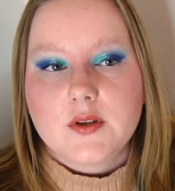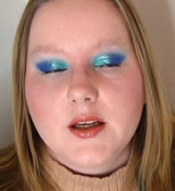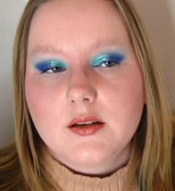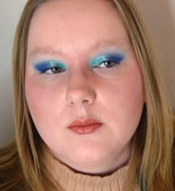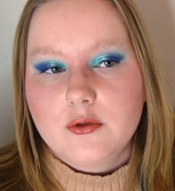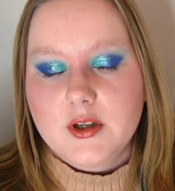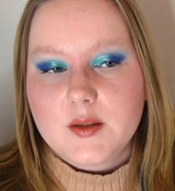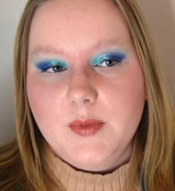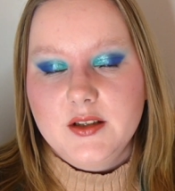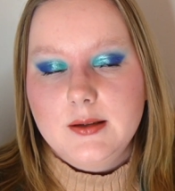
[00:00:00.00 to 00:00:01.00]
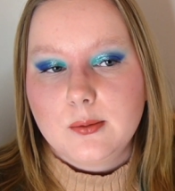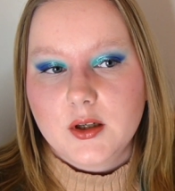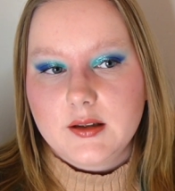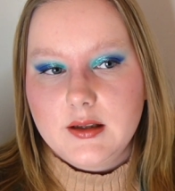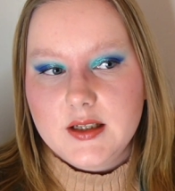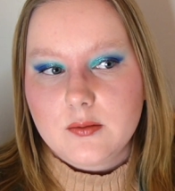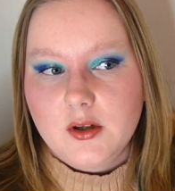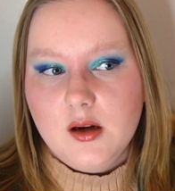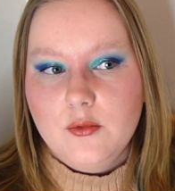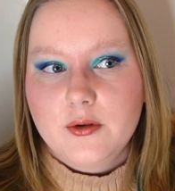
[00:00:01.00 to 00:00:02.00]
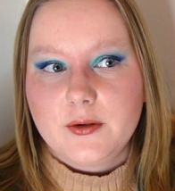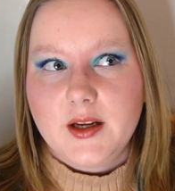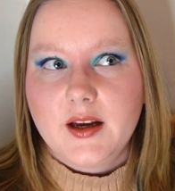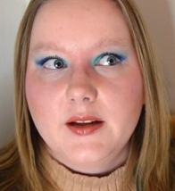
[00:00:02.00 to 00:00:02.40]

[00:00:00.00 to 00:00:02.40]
take the more expensive one, at least when I'm ordering.